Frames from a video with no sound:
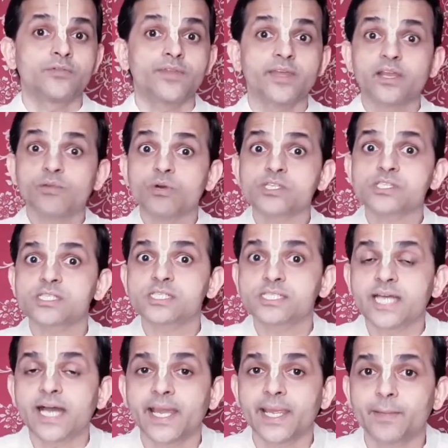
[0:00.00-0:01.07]
there was a
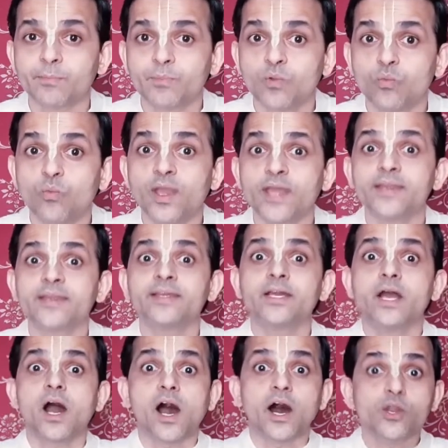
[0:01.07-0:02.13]
time
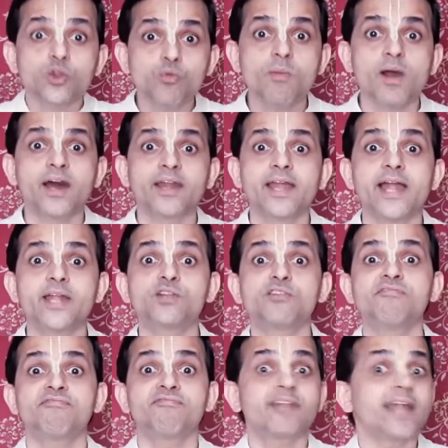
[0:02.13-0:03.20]
when Hanuman had to
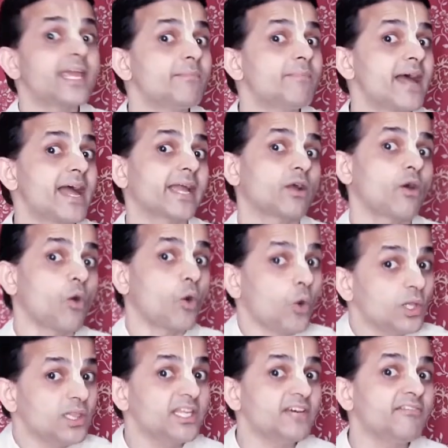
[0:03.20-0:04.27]
fly back
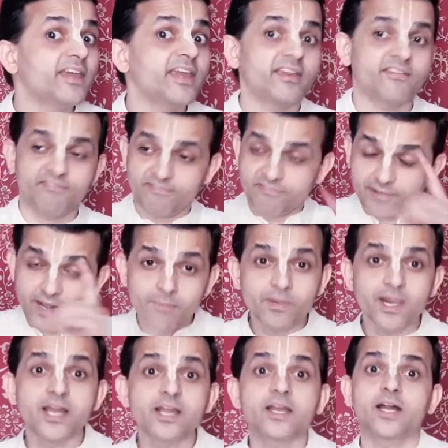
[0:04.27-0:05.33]
all the way from
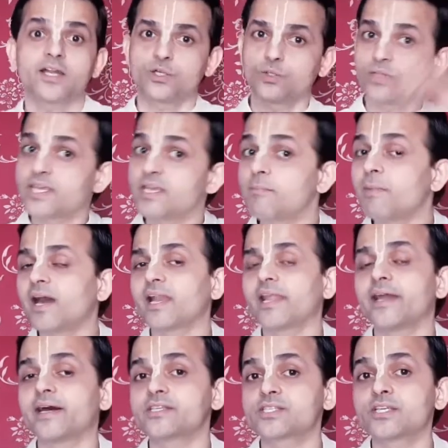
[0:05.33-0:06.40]
Lanka to the
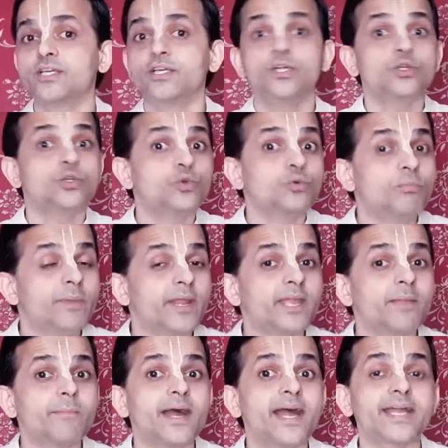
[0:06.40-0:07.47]
Himalayas to
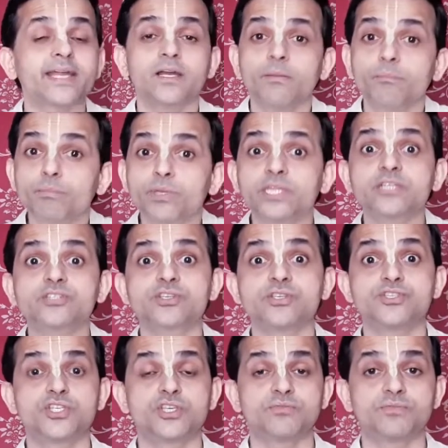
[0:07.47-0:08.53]
bring back Vrita
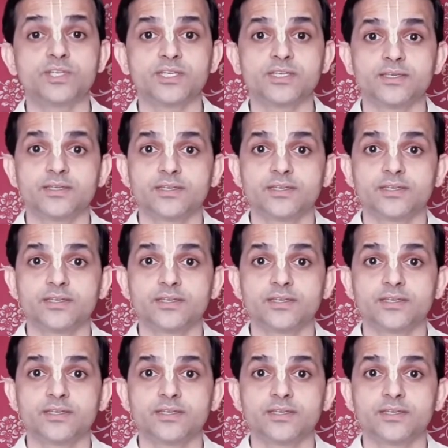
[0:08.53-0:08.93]
Sanjeevani,